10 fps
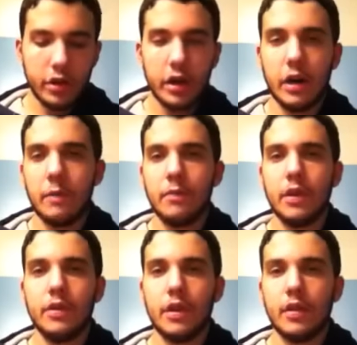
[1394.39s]

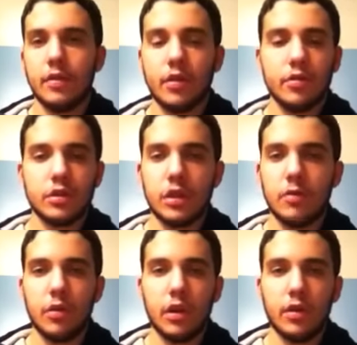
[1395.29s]
And then Ziggler just
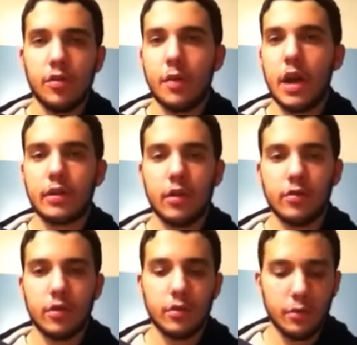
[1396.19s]
kept weighing the
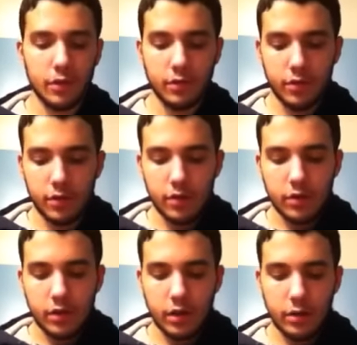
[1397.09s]
smackdown on him,
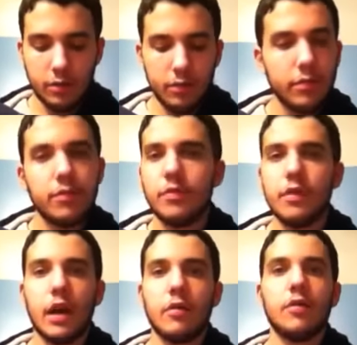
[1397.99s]
and
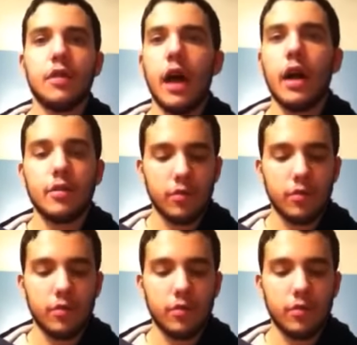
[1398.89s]
that was that.